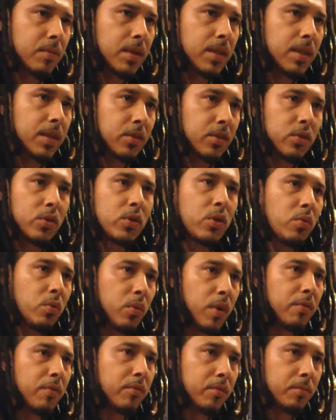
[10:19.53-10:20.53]
that they took
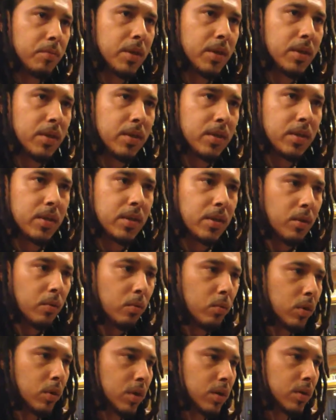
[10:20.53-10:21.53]
away from us
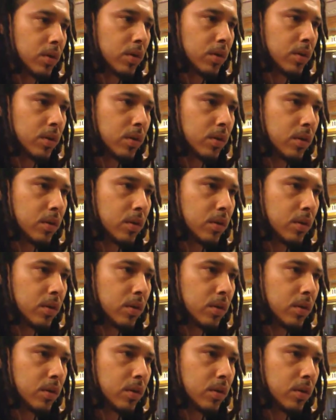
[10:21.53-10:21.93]
was